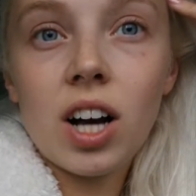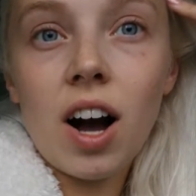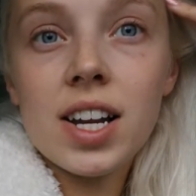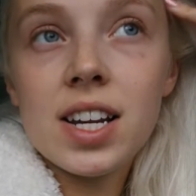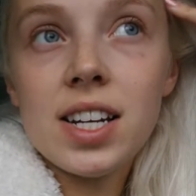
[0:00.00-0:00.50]

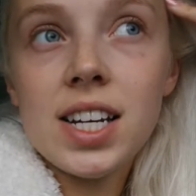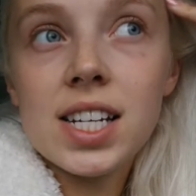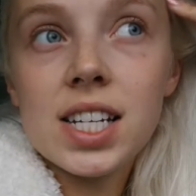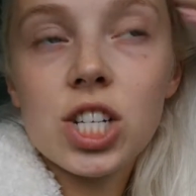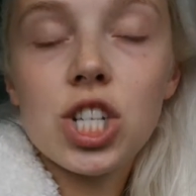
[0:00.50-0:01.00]
kind of
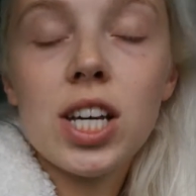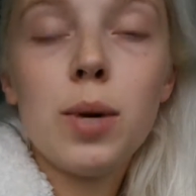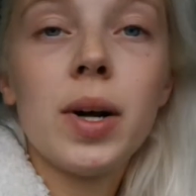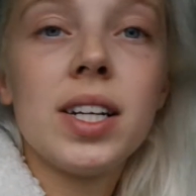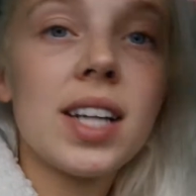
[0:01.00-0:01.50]
needed,
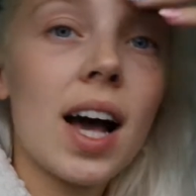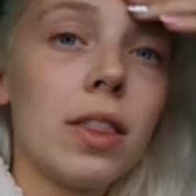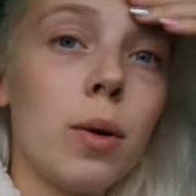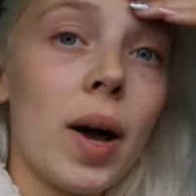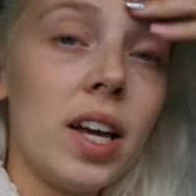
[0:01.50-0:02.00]
she went
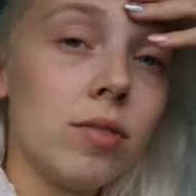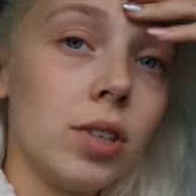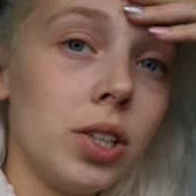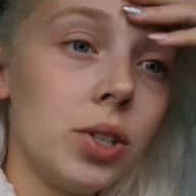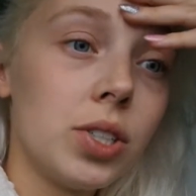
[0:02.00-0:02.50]
down the weight
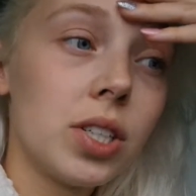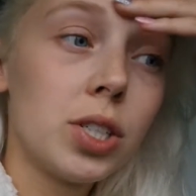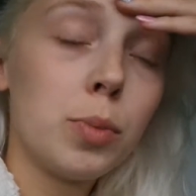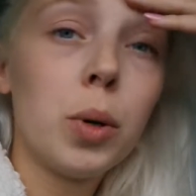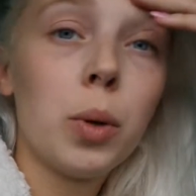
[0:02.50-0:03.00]
route
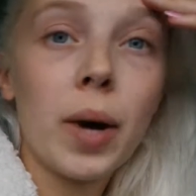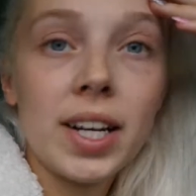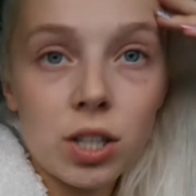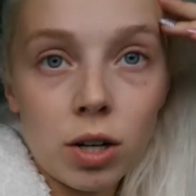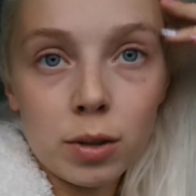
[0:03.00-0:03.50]
to put
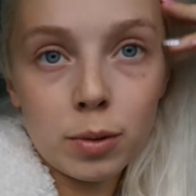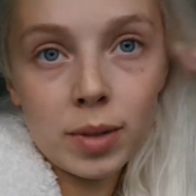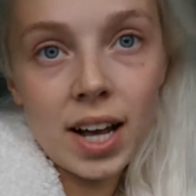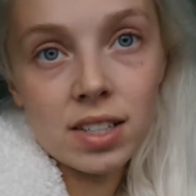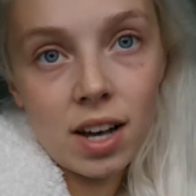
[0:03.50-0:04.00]
weight
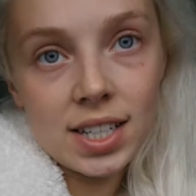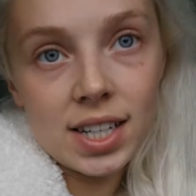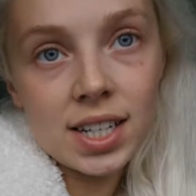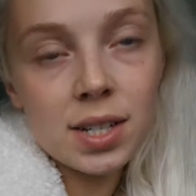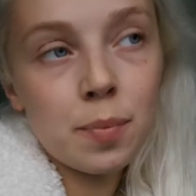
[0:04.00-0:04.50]
on, as I
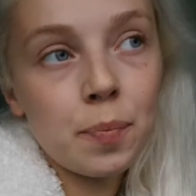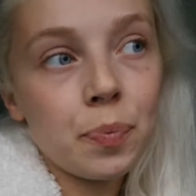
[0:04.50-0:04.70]
did,